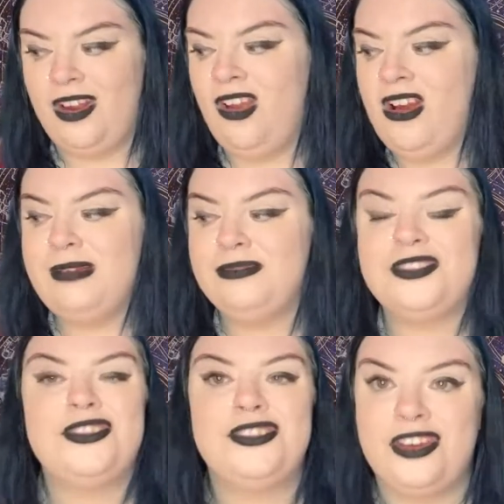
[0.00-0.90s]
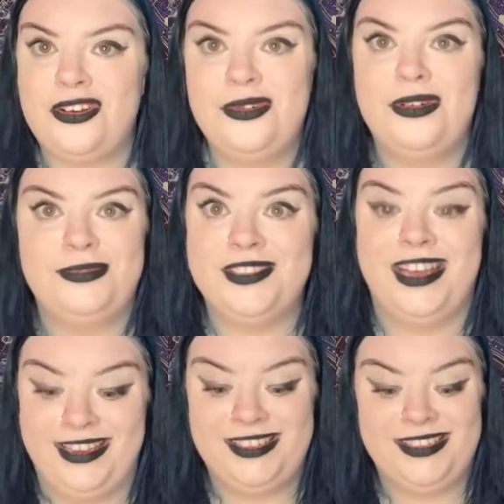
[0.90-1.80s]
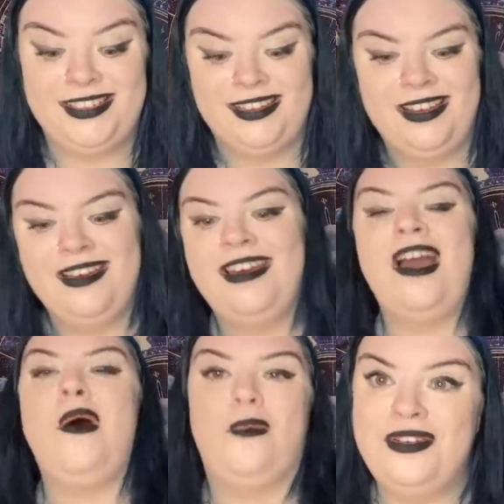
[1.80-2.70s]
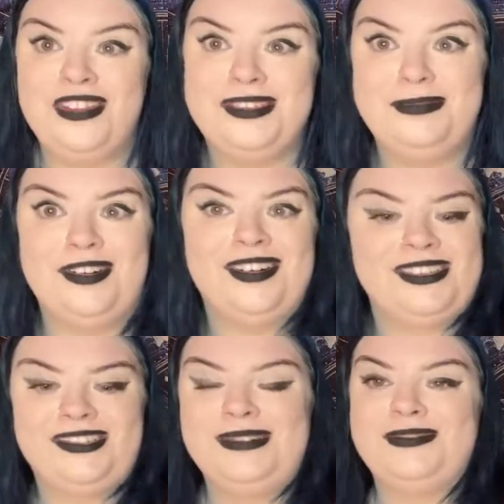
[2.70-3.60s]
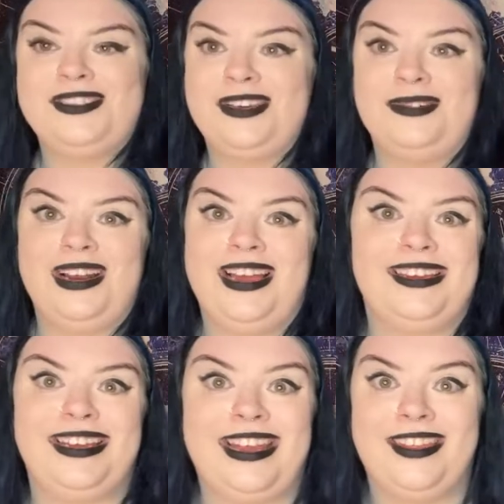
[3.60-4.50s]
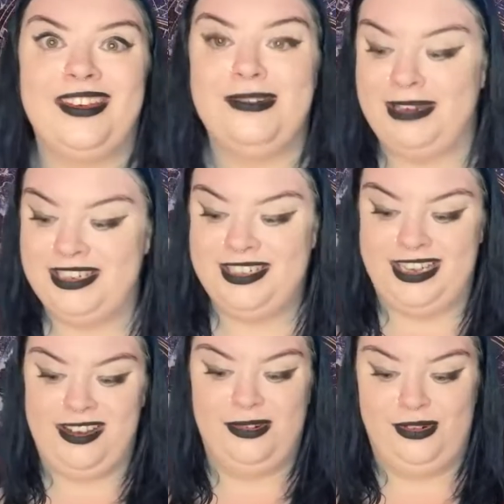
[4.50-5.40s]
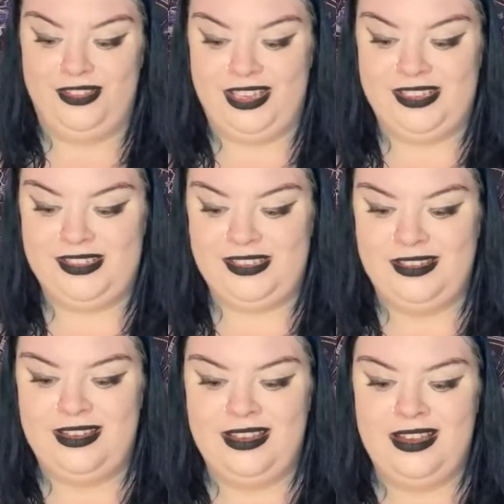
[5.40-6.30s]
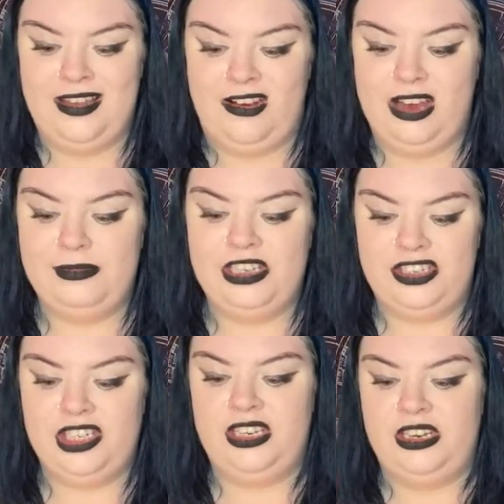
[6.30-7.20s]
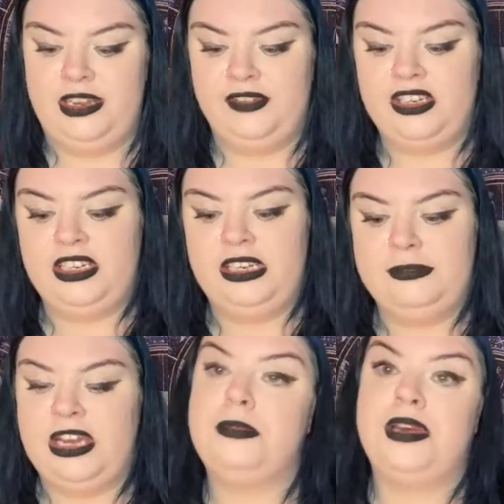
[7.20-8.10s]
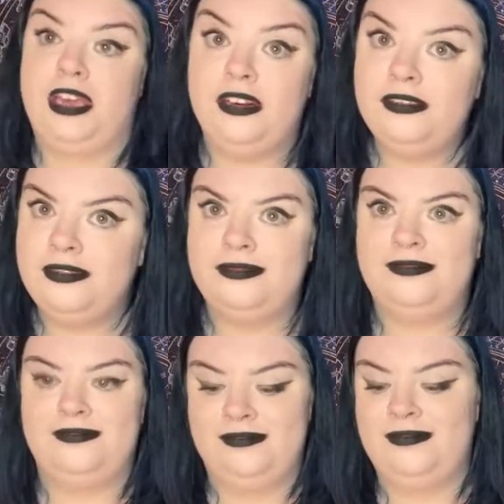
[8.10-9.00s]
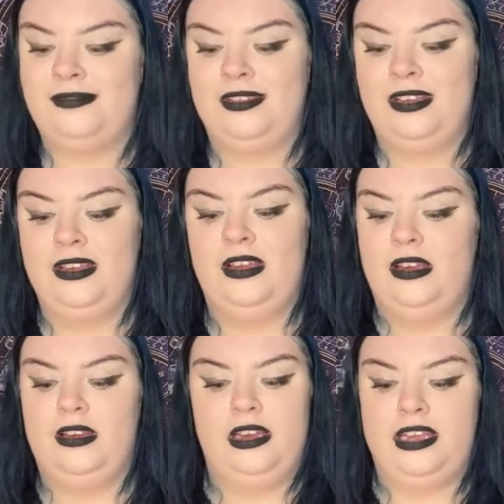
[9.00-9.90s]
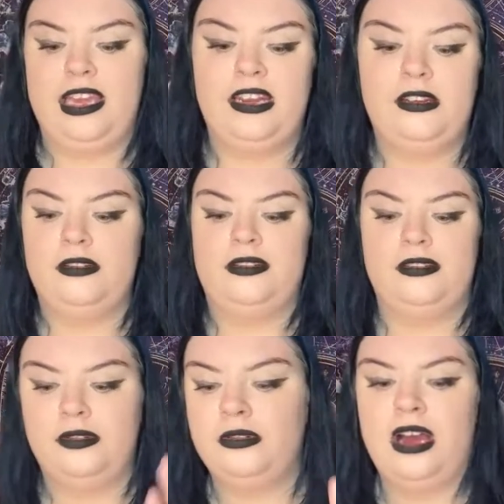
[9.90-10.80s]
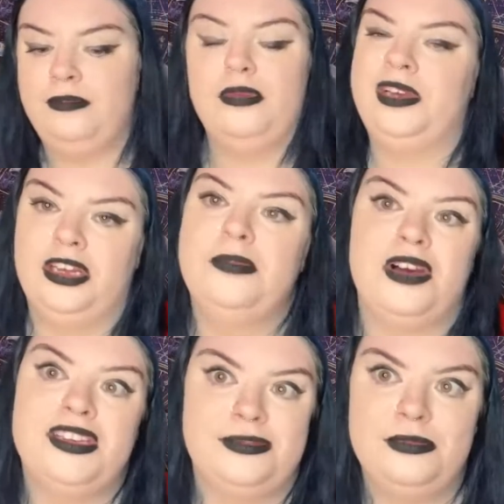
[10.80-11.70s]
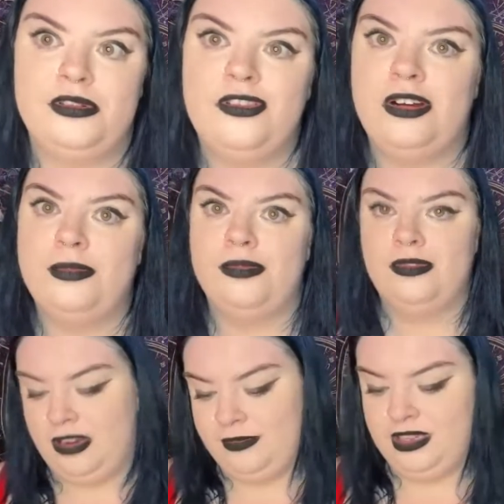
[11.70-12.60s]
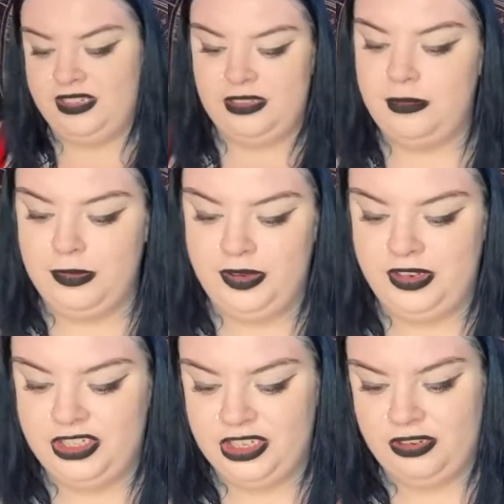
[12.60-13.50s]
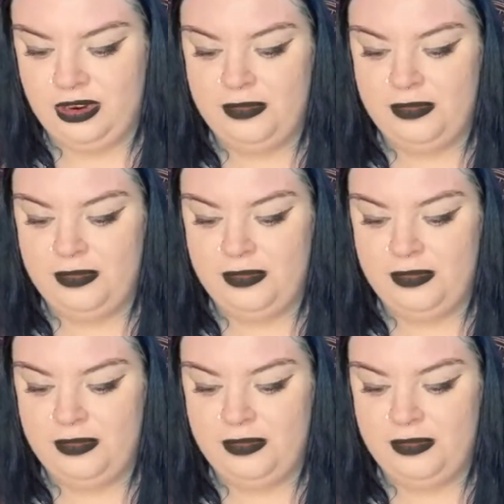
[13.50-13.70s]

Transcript: I'm so obsessed with this box, and I'm so glad again that I managed to get hold of this. I'm literally never gonna need makeup again. Again, I'm probably gonna buy some more. I'm a beauty channel.